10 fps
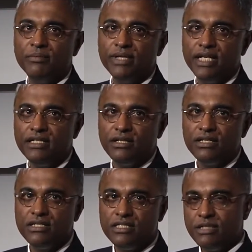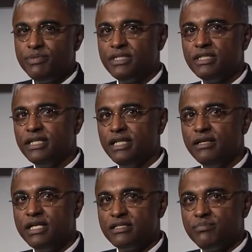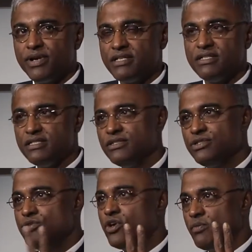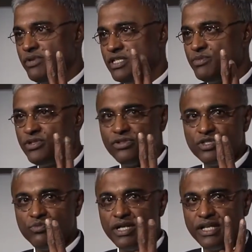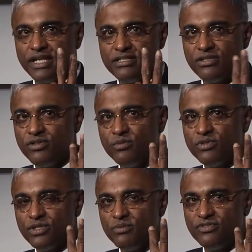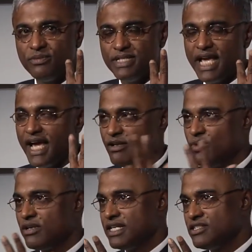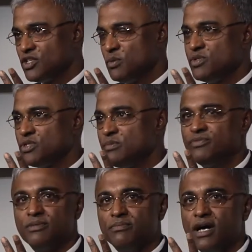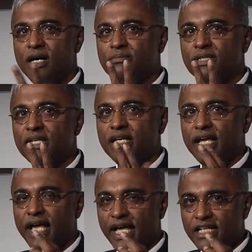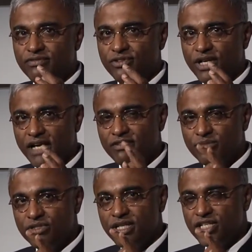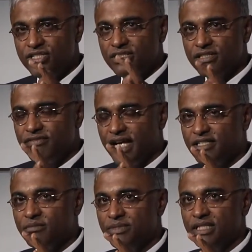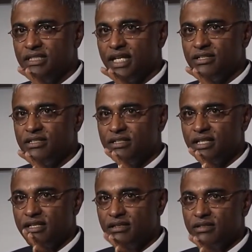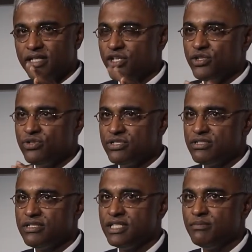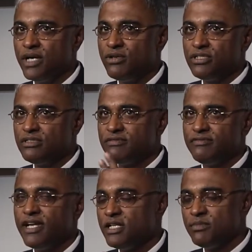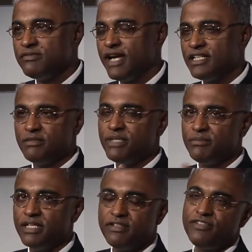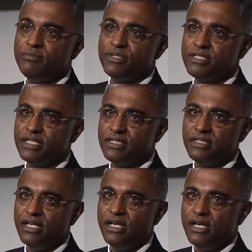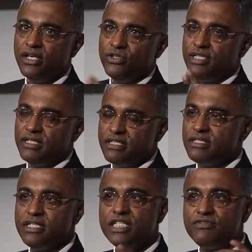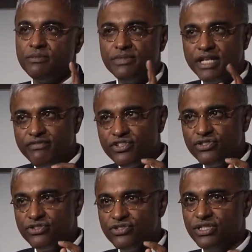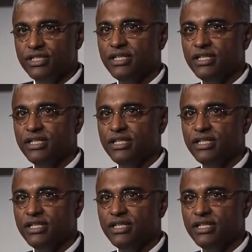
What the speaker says: it typically is present in two copies because one gets a chromosome from dad and one gets a chromosome from mom. And if you have a mutation in factor B that reduces the amount of available factor B by 50%, you get disease from deficiency.